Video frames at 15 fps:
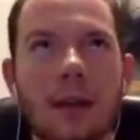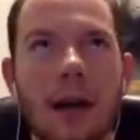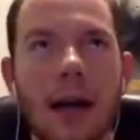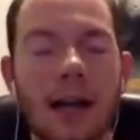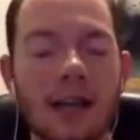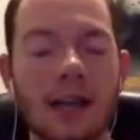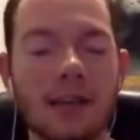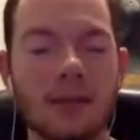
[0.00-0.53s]

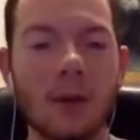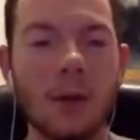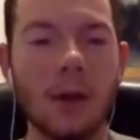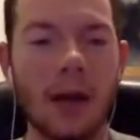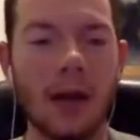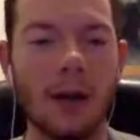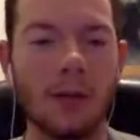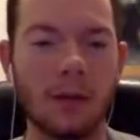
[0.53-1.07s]
I guess,
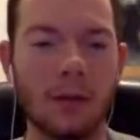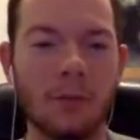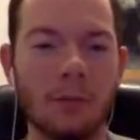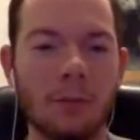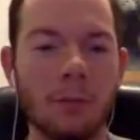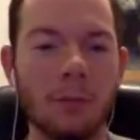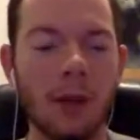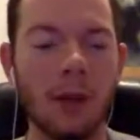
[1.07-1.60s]
going out
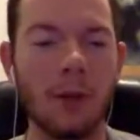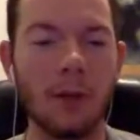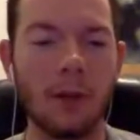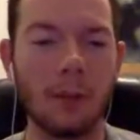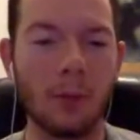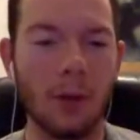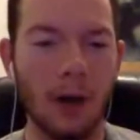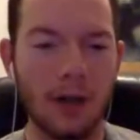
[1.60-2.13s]
and
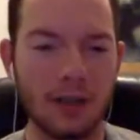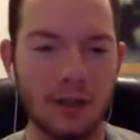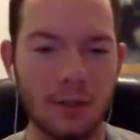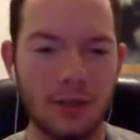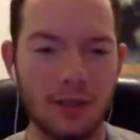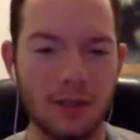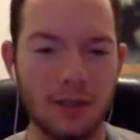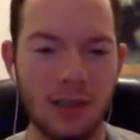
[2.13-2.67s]
blowing up
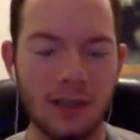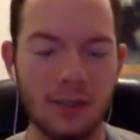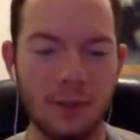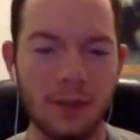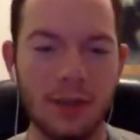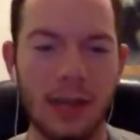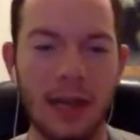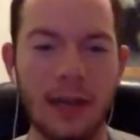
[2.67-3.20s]
washing machines
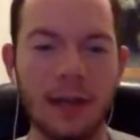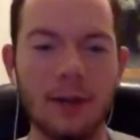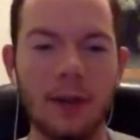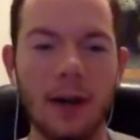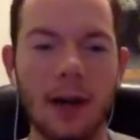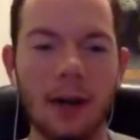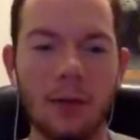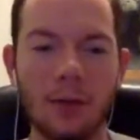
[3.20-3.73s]
with
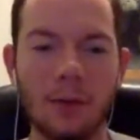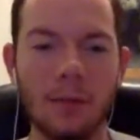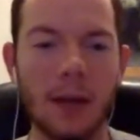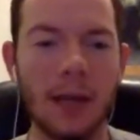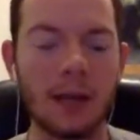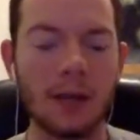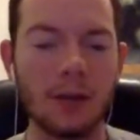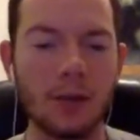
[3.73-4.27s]
tannerite or
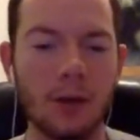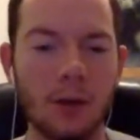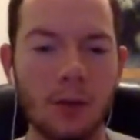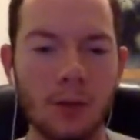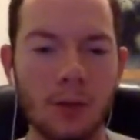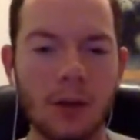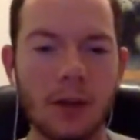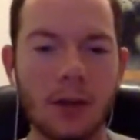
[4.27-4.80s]
making your
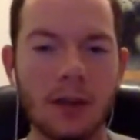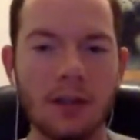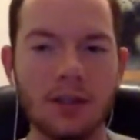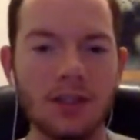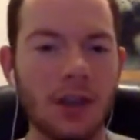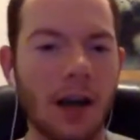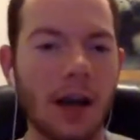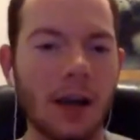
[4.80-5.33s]
own
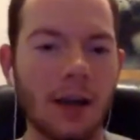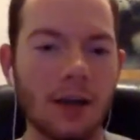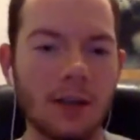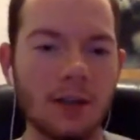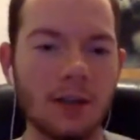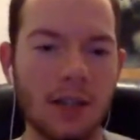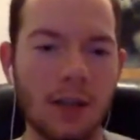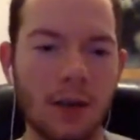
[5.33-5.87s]

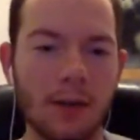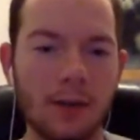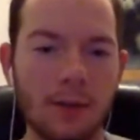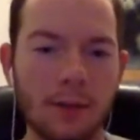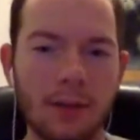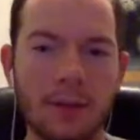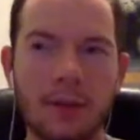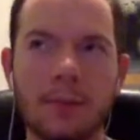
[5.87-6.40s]
shotgun shells
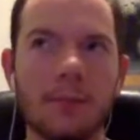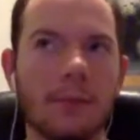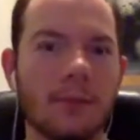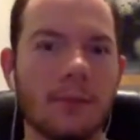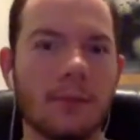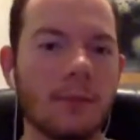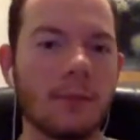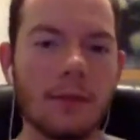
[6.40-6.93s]
with
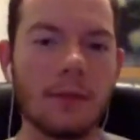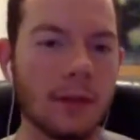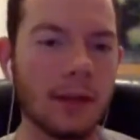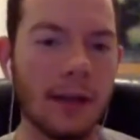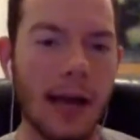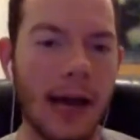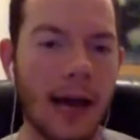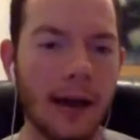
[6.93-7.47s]

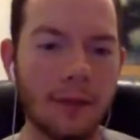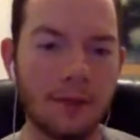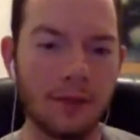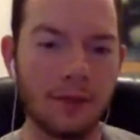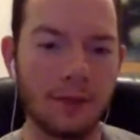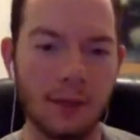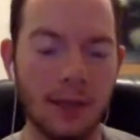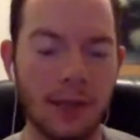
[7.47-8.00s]
knives
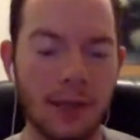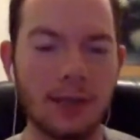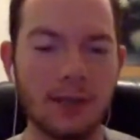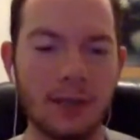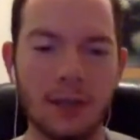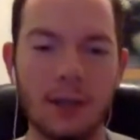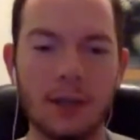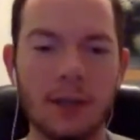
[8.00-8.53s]
from the
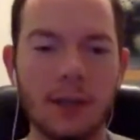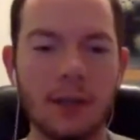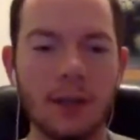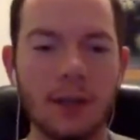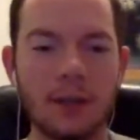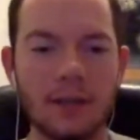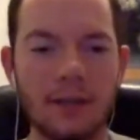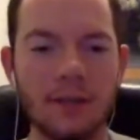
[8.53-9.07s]
kitchen,
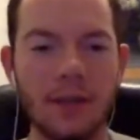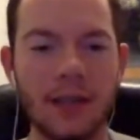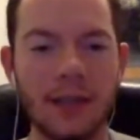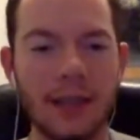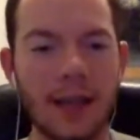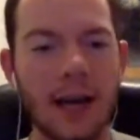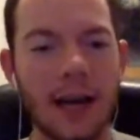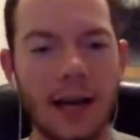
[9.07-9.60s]
stuff
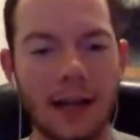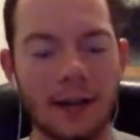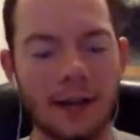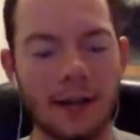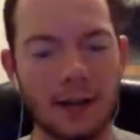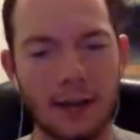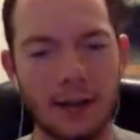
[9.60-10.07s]
like that.